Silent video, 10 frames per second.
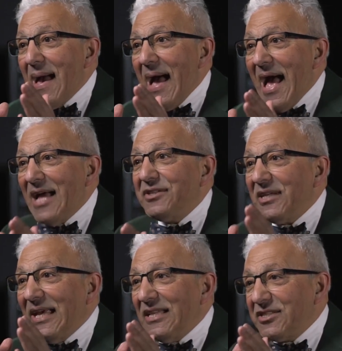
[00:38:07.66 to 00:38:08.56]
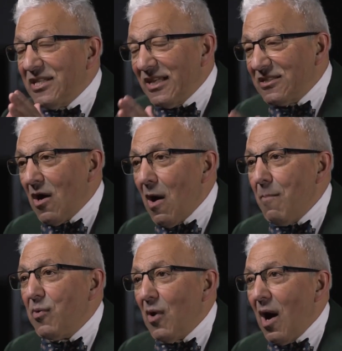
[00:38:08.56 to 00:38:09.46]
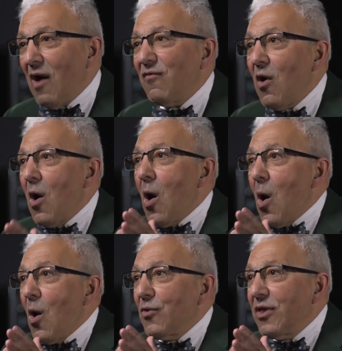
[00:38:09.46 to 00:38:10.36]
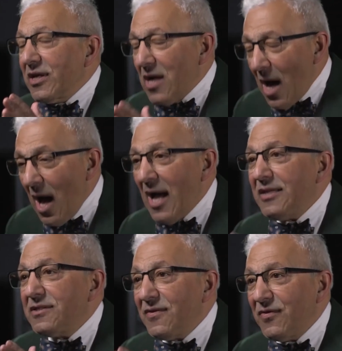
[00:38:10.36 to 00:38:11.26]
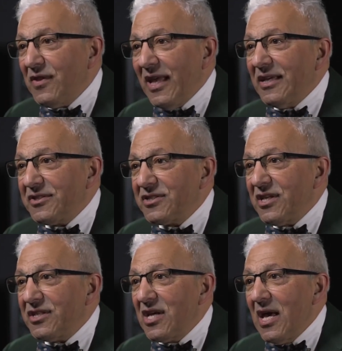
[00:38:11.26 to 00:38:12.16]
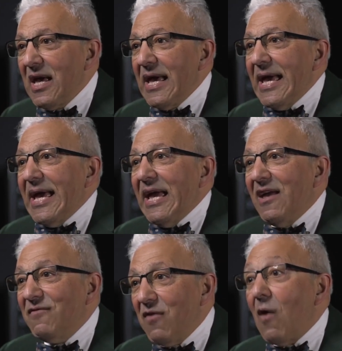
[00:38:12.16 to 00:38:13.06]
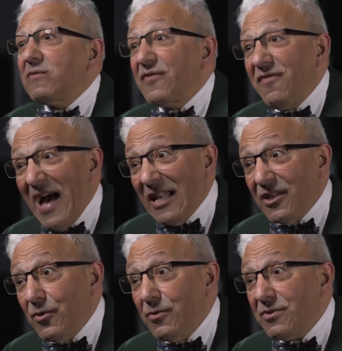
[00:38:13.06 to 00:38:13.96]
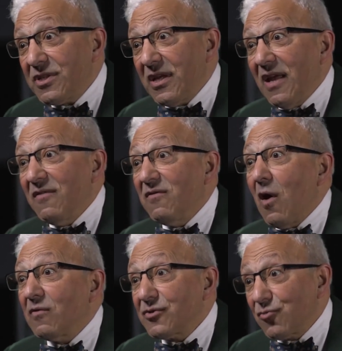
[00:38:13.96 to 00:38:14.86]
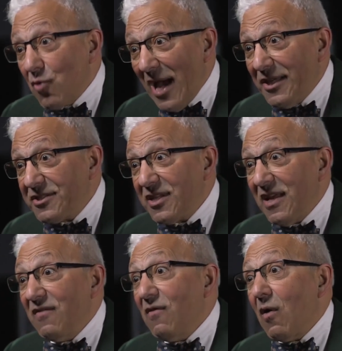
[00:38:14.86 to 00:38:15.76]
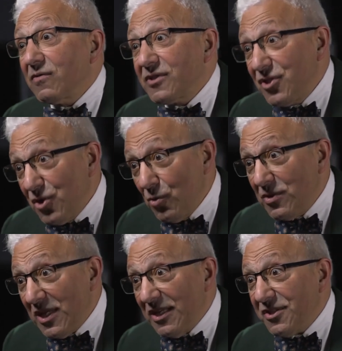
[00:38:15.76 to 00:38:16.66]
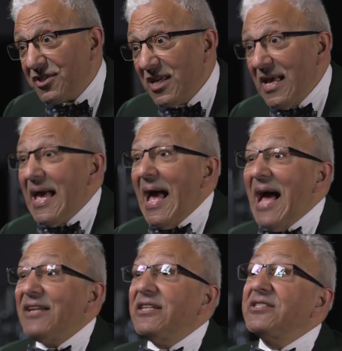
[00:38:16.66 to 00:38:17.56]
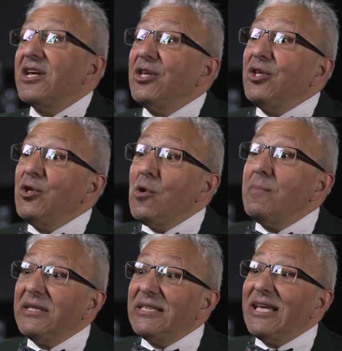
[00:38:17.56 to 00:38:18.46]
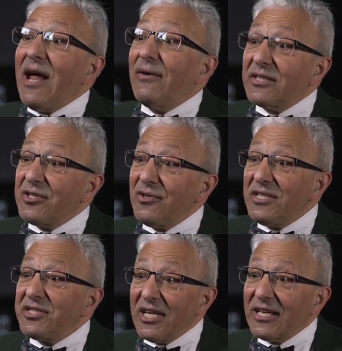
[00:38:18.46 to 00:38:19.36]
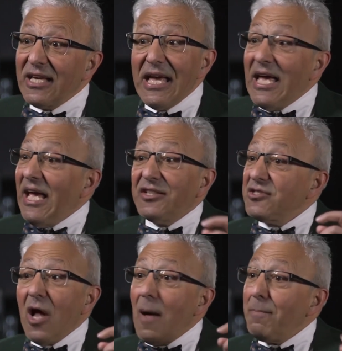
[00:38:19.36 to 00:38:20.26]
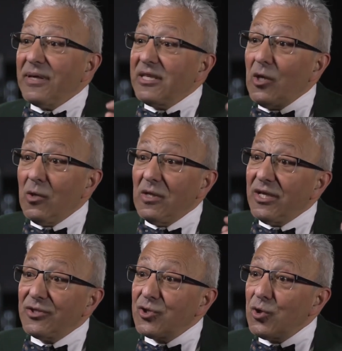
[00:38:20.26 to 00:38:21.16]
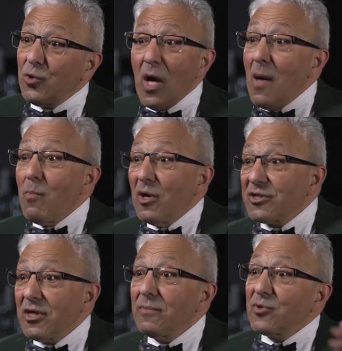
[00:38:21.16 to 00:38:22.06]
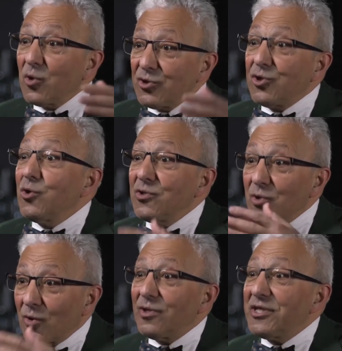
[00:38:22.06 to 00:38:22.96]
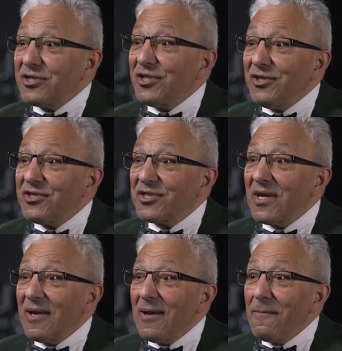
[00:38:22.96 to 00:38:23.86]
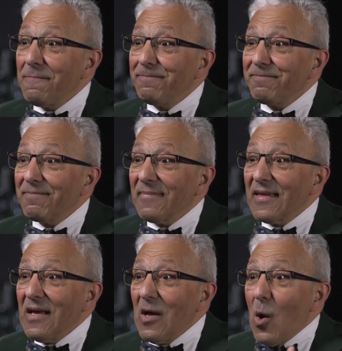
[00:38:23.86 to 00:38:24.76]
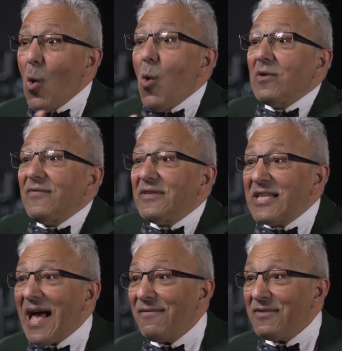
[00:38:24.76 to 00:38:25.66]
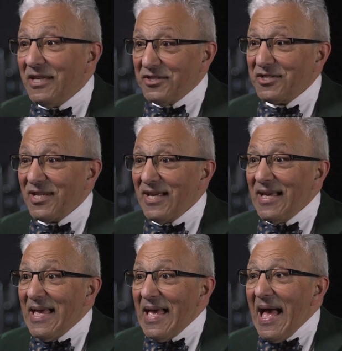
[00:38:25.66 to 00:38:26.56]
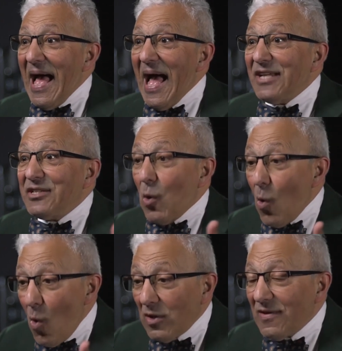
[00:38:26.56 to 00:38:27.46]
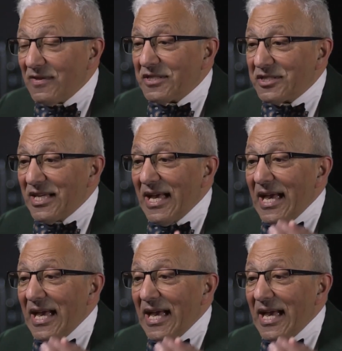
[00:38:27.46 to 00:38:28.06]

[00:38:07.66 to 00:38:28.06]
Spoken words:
And it's an example of the kind of things that involves values, involves rights, involves duties, and as a human characteristic. It's not peculiar to Muslims or Jews or Christians. All of us have this. And all of us